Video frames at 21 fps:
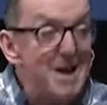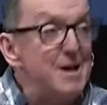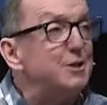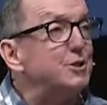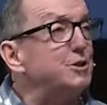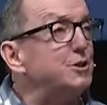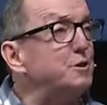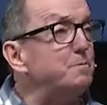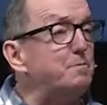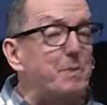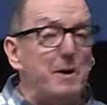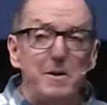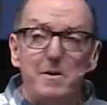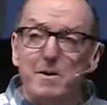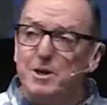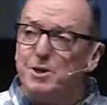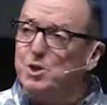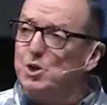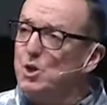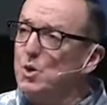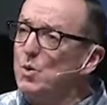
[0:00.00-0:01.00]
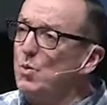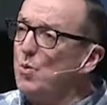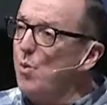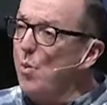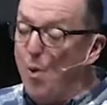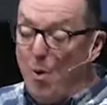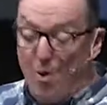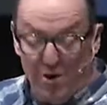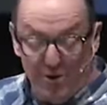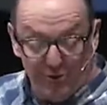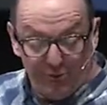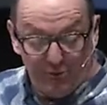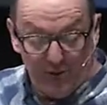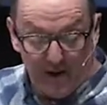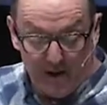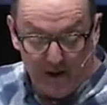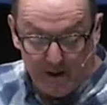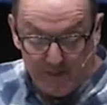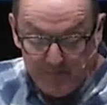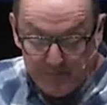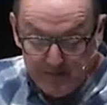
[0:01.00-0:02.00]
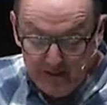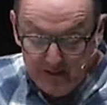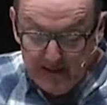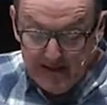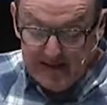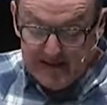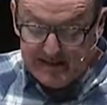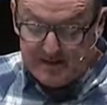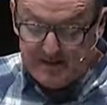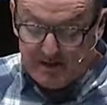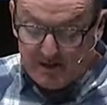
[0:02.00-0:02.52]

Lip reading: Spiritual warfare is the